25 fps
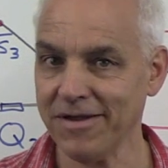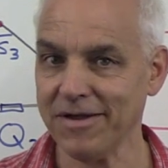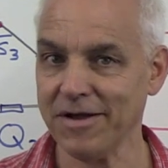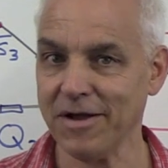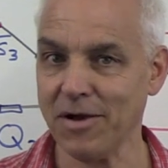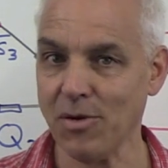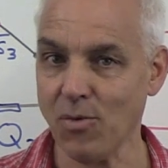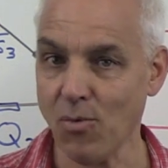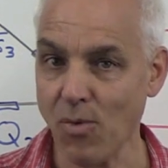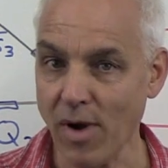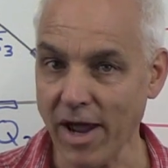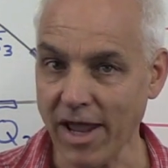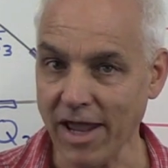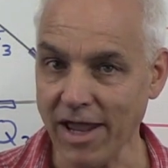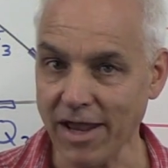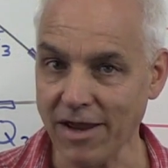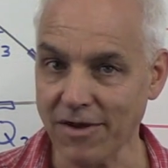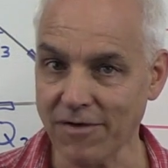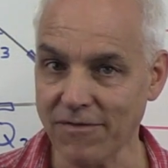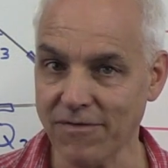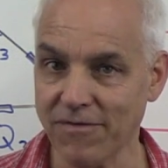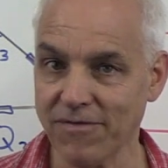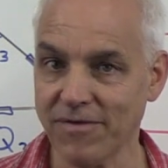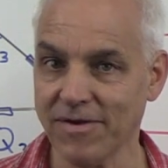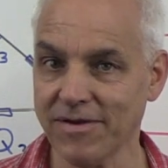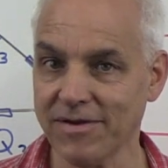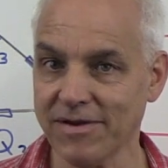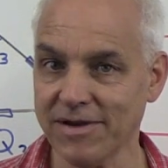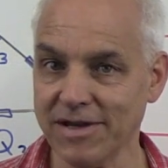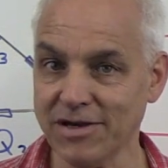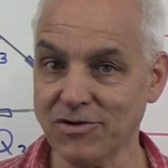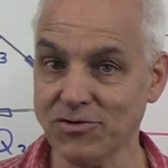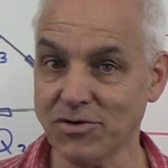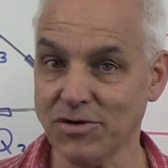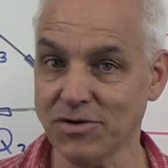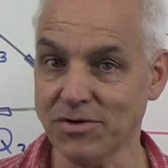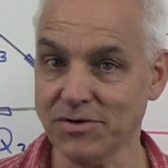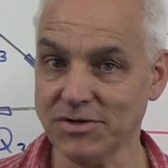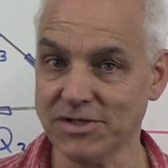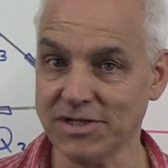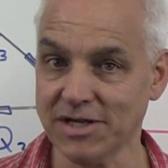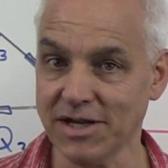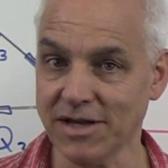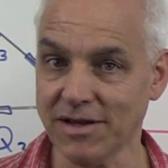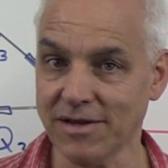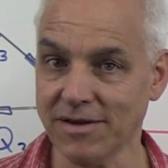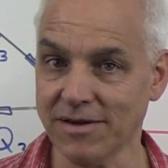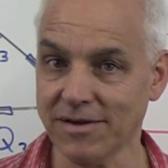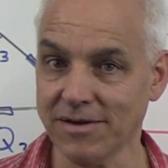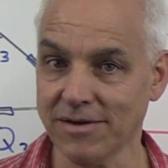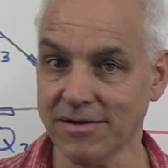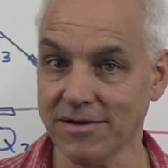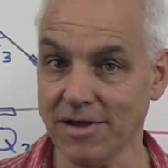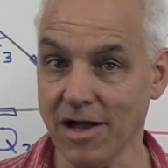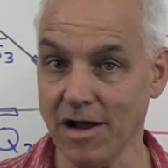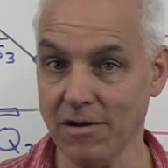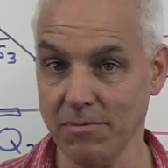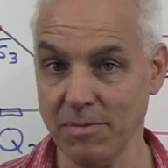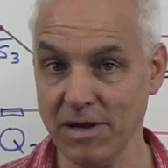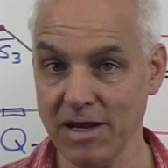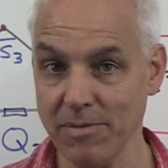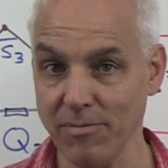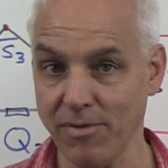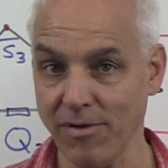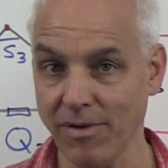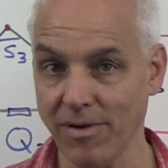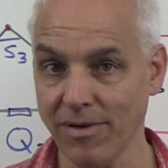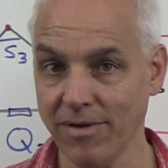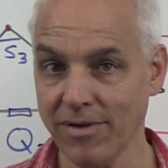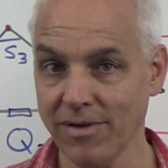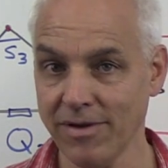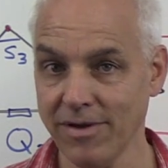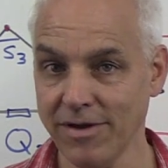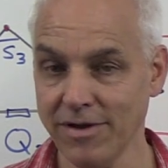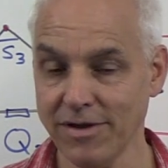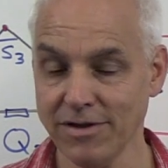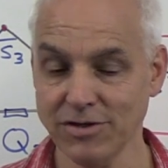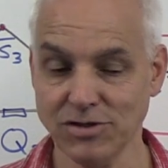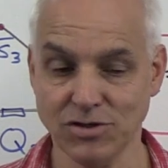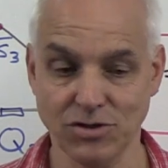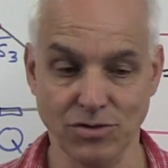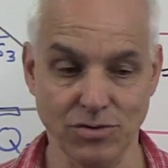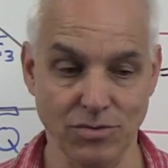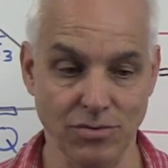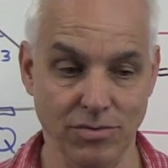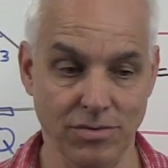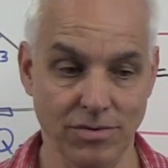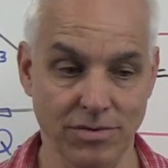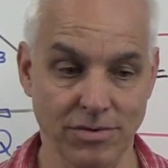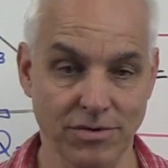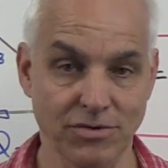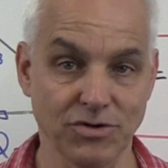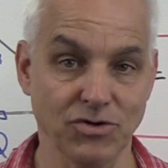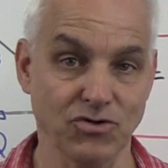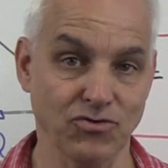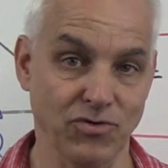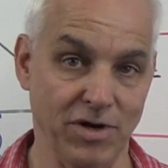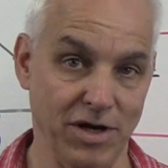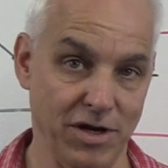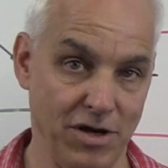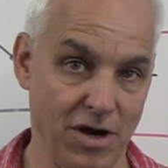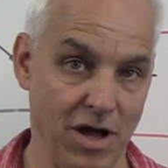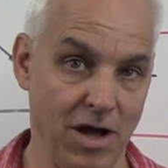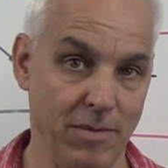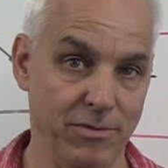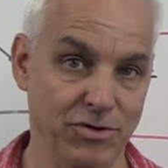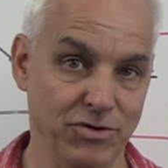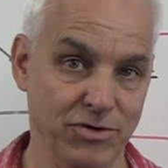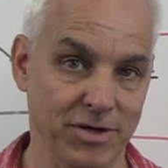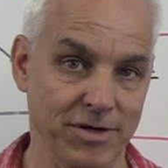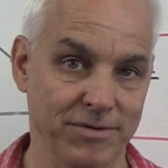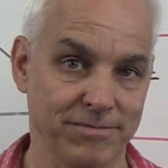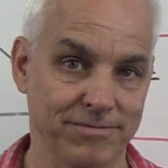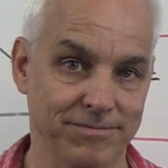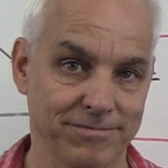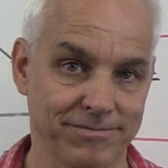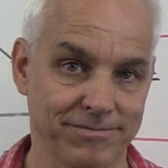way of introducing young people to trigonometry.